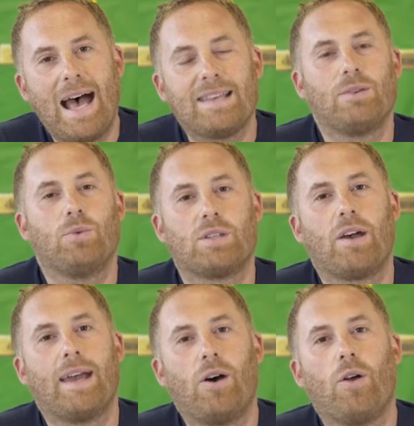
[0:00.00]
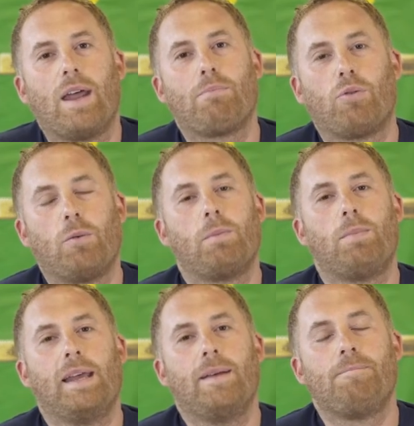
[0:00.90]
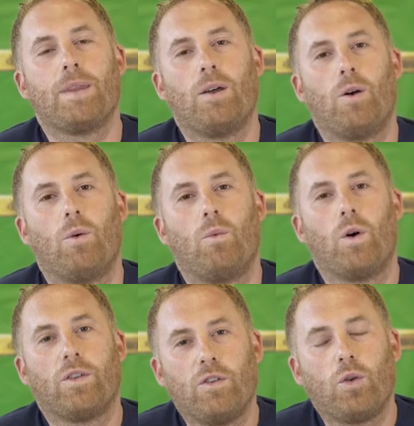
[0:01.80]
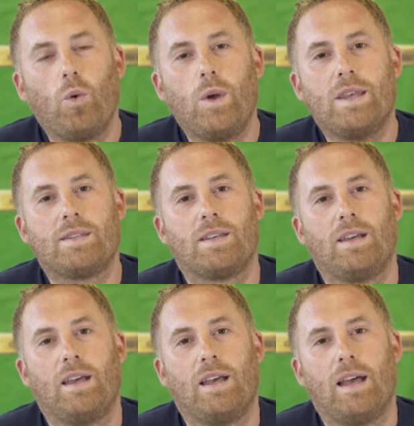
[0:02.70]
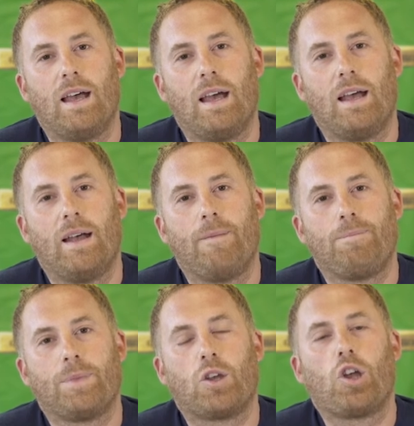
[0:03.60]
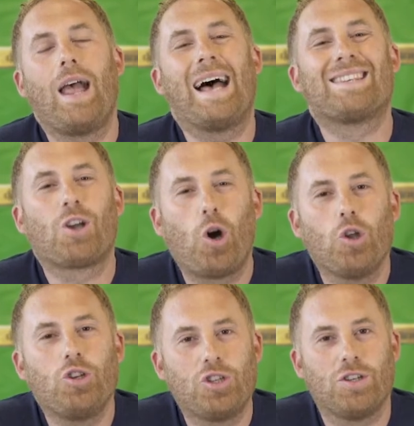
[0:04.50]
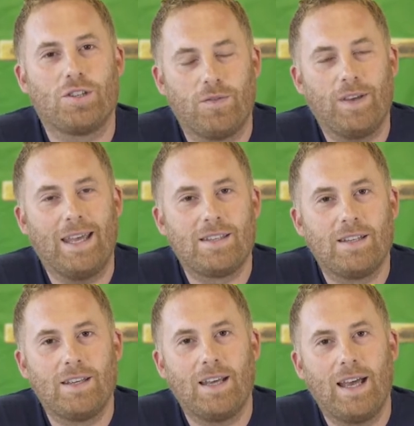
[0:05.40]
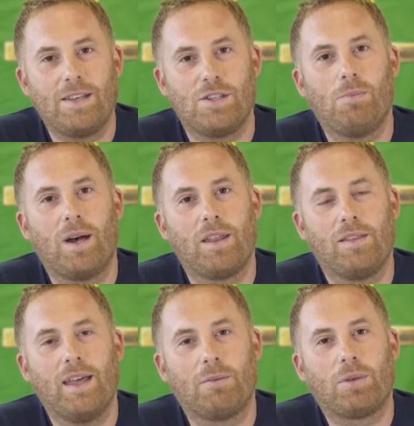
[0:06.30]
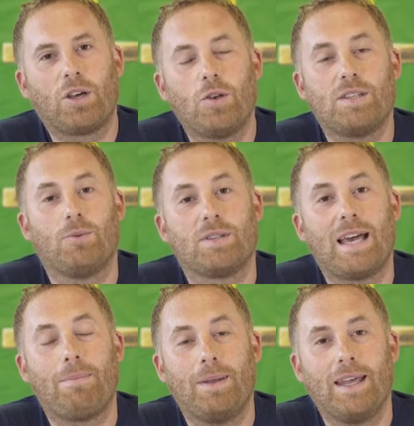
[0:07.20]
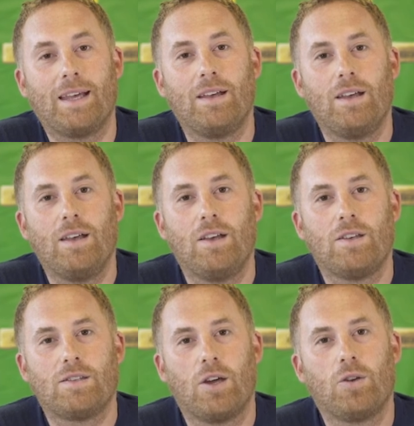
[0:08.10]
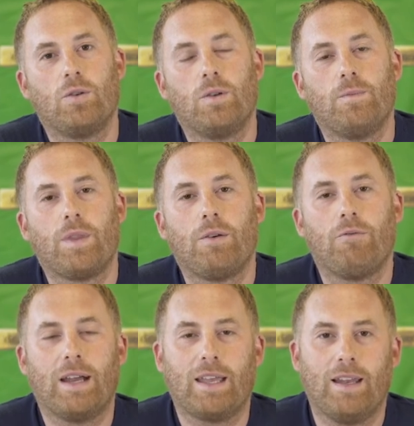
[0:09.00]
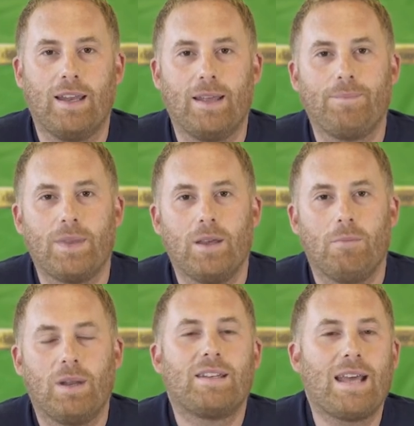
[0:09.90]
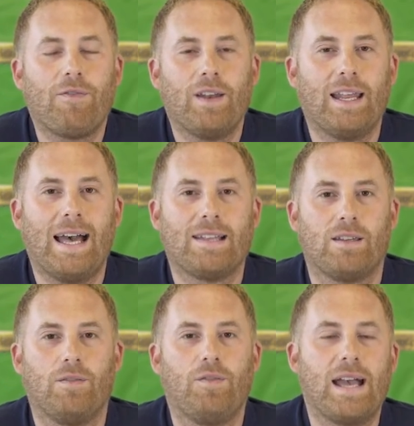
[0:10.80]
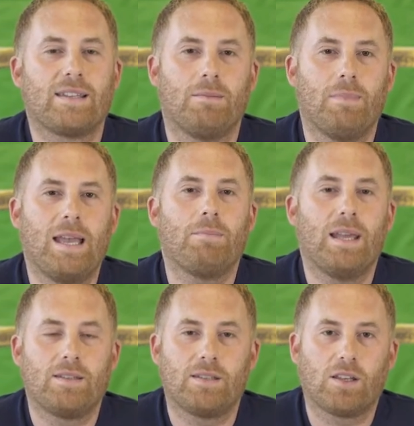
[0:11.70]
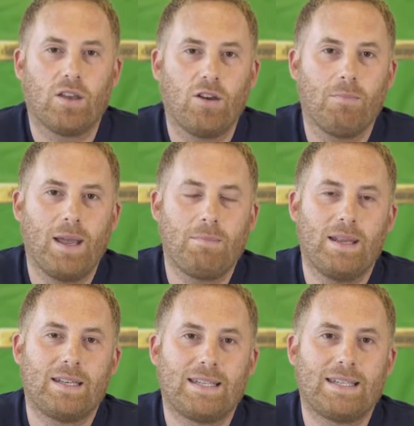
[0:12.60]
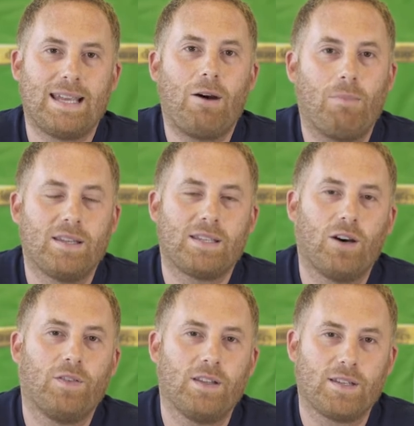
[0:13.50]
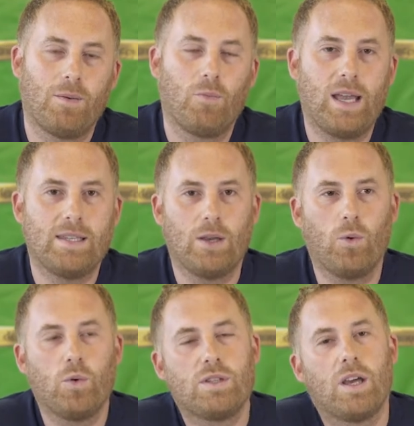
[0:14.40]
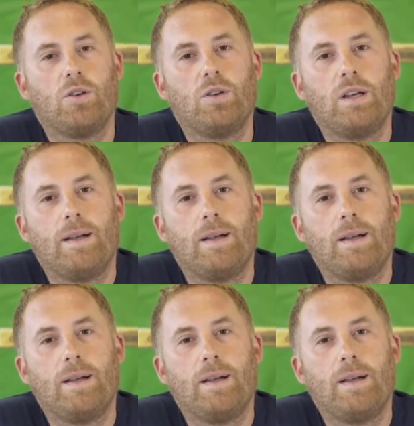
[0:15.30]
as it was going on, I probably wasn't always as conscious of it as you might think, because it was happening so regularly. But it definitely had an effect. It made me insecure, it made me doubt myself in some ways. It also